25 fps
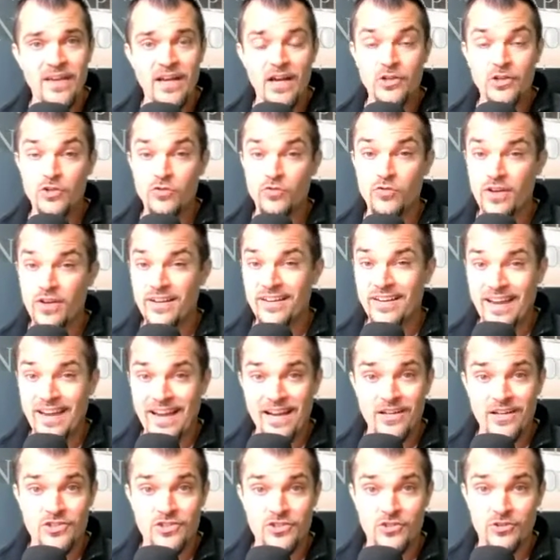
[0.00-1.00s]
I do run a
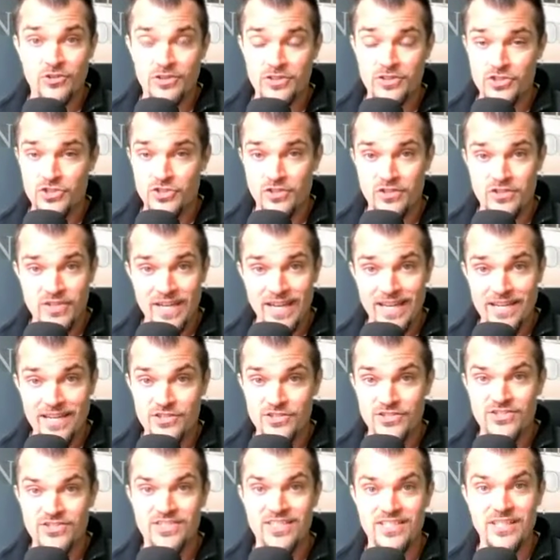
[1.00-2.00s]
national insurance
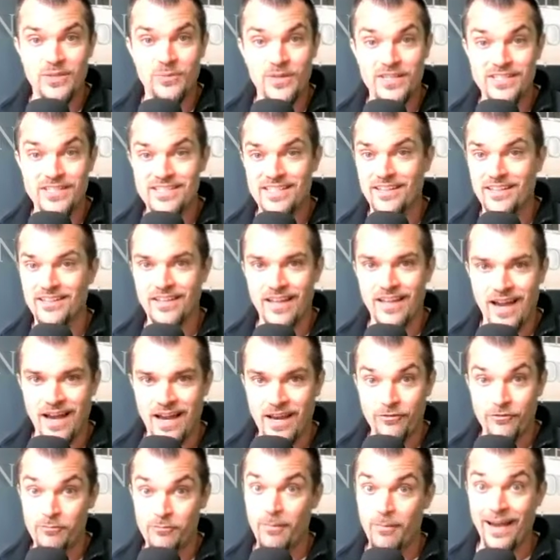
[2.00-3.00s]
agency. We sell
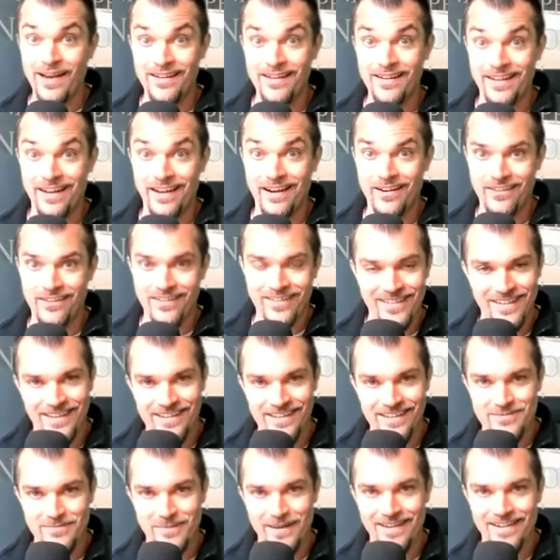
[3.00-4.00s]
life, Medicare,
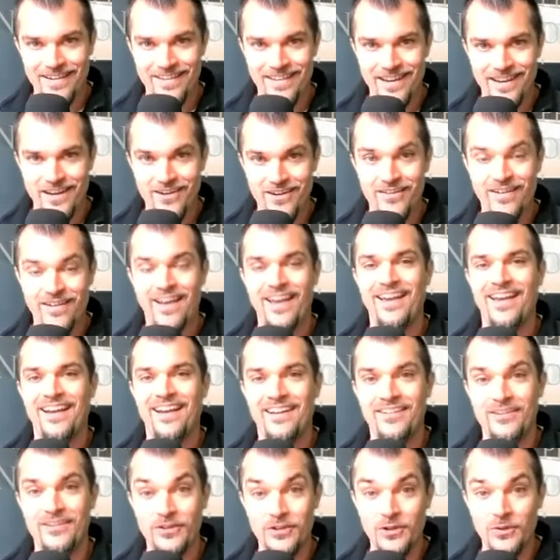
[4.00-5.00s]
yes, Medicare,
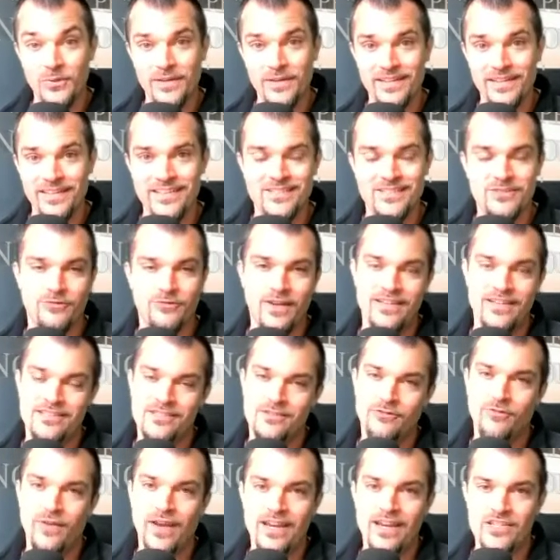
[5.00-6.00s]
and annuities face
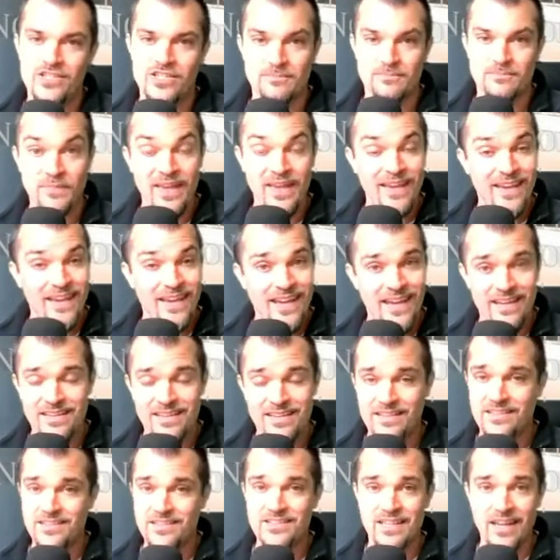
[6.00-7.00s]
to face. And
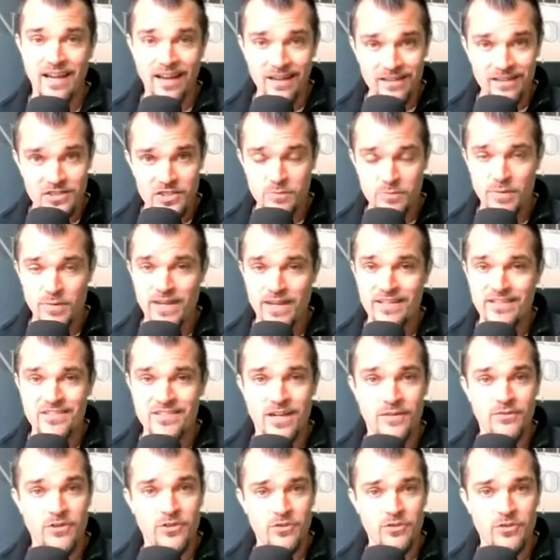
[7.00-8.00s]
in the telespace,
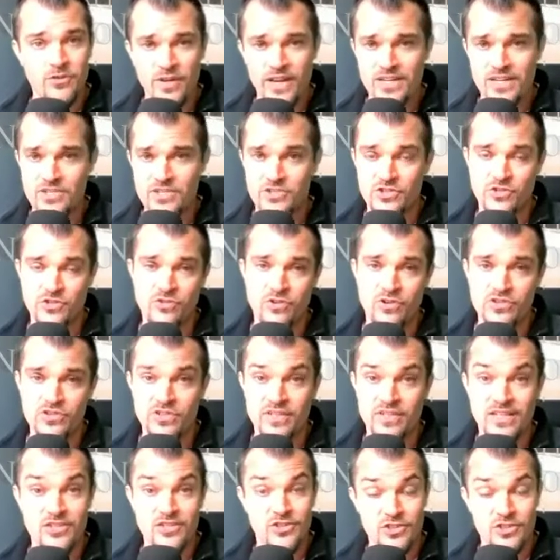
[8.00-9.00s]
I recruit agents across
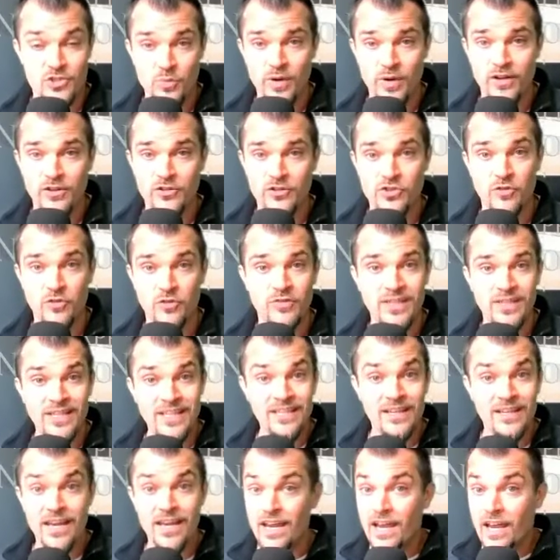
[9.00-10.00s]
the nation as well. So if you
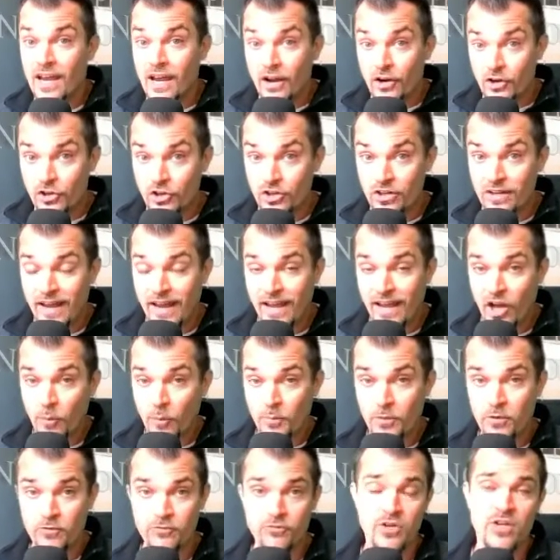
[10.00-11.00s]
need good
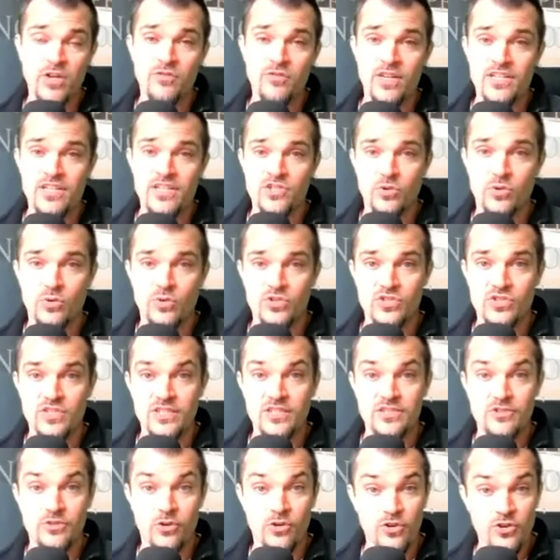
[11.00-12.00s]
help or free
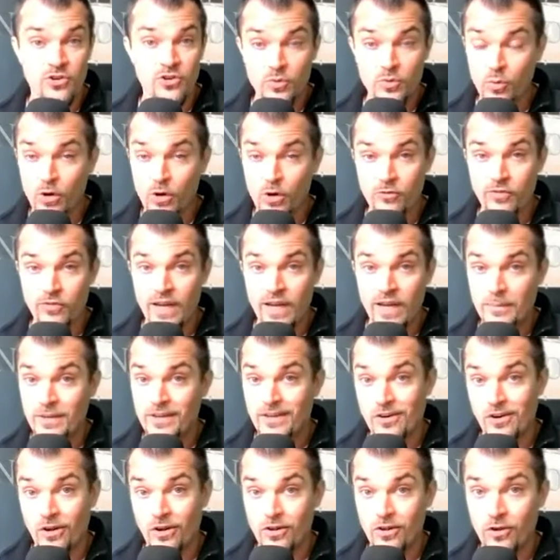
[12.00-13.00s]
resources or a good work family
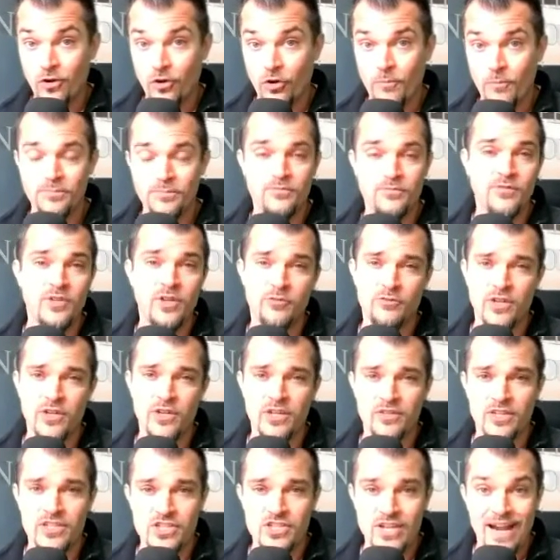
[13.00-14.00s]
to call a home, feel free
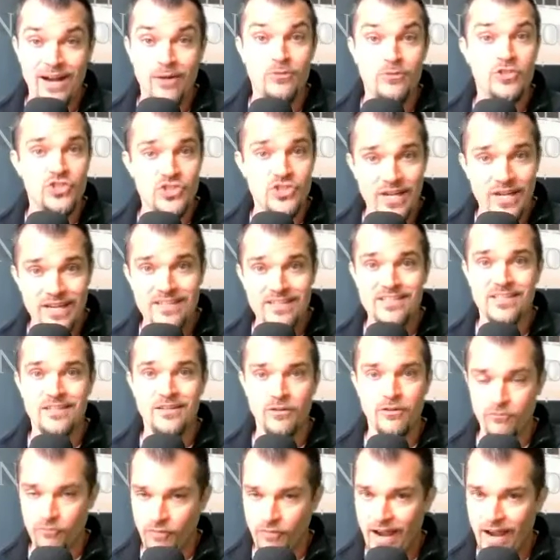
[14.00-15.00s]
to reach out,
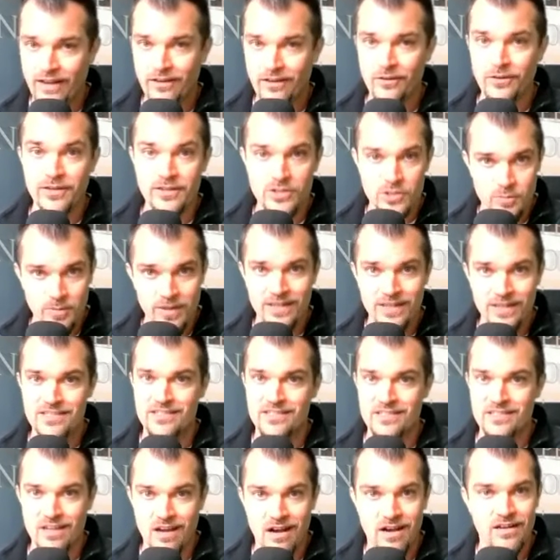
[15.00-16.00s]

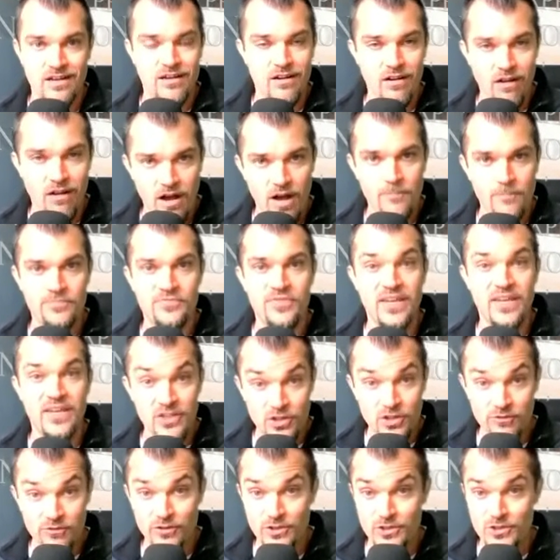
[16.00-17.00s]
jasonfinalexpense.com.
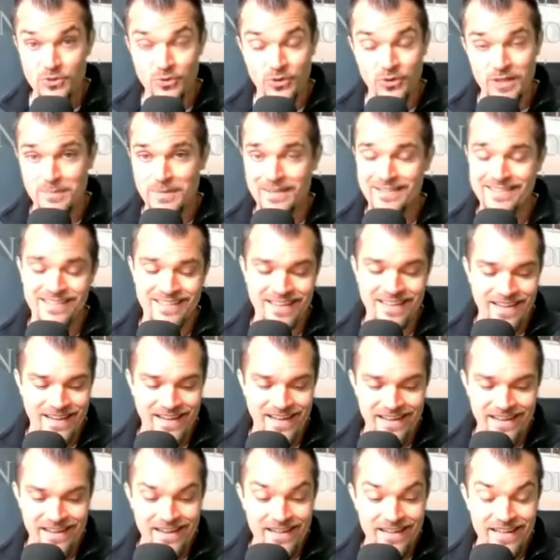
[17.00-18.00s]
Thank you for joining me
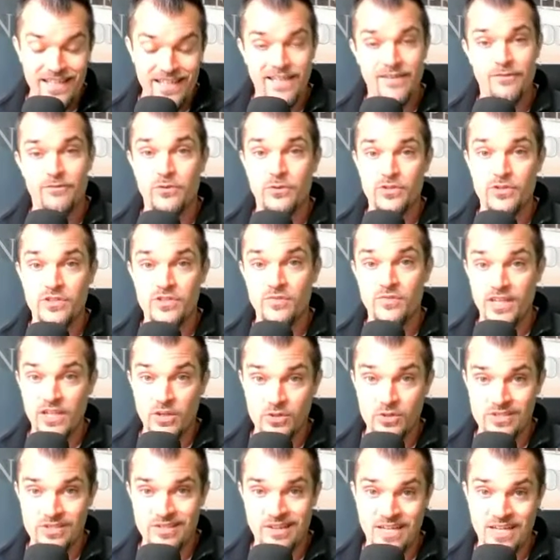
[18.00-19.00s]
today, even though this
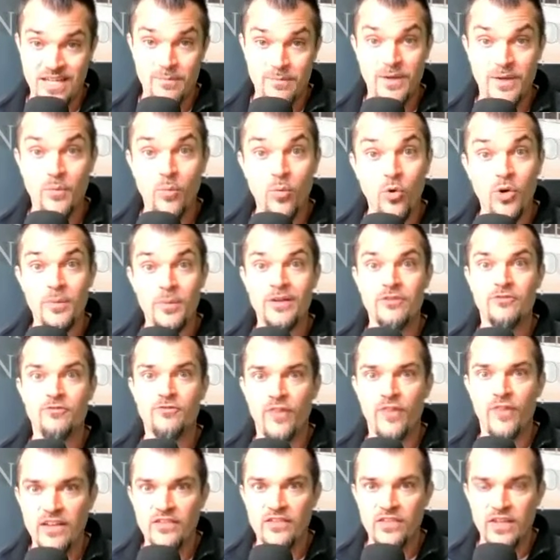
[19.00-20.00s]
video is not going to be warm and
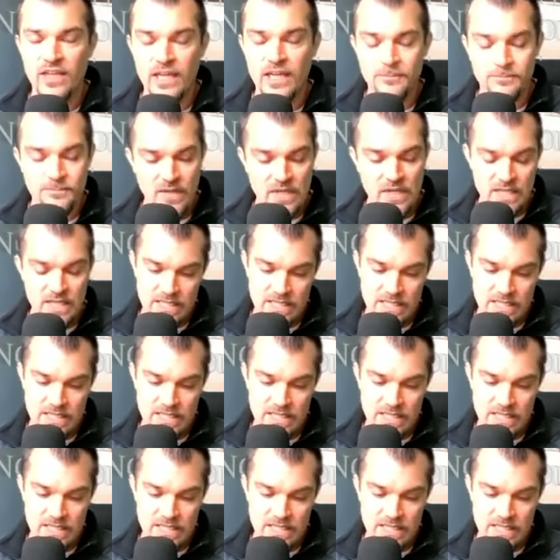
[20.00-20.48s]
fuzzy.